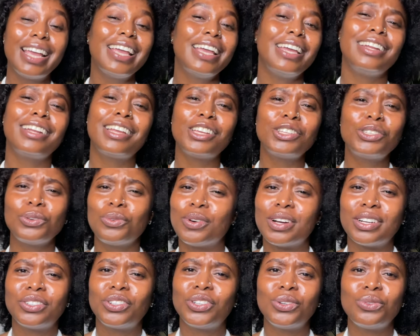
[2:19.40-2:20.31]
In case you're
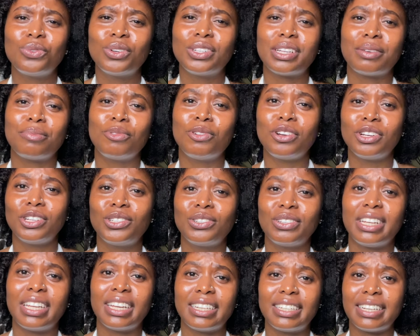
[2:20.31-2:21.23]
wondering what I'm going to
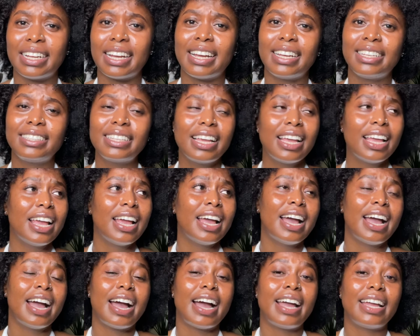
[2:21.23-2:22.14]
get, guys,
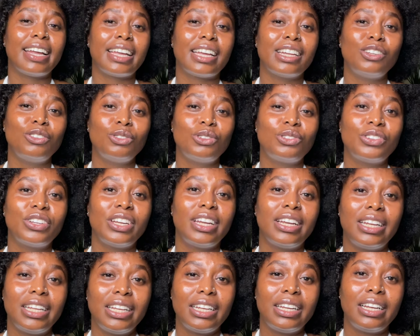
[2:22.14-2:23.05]
I cannot
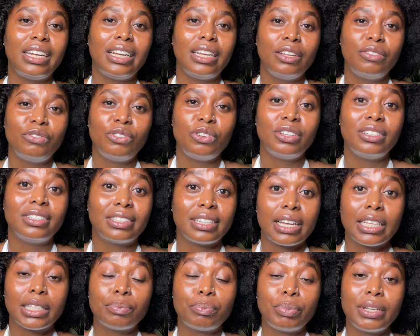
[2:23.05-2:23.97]
really leave you in
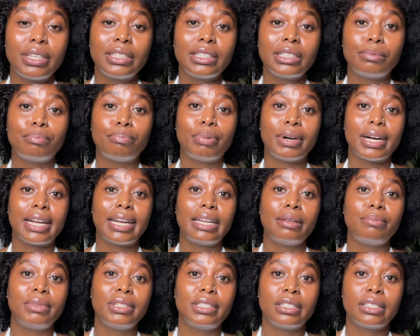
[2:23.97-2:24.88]
suspense, but let
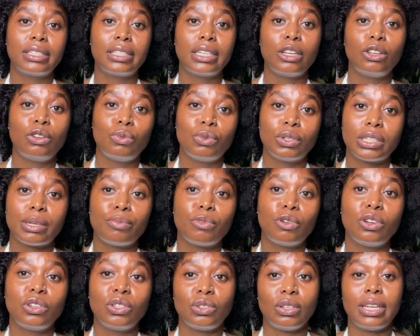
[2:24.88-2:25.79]
me just tell you what I'm
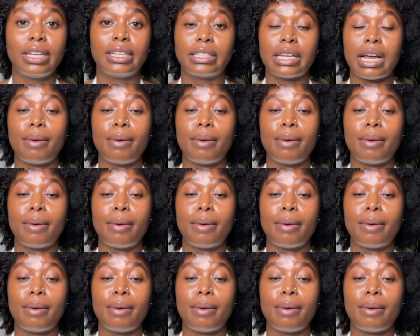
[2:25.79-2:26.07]
going to get.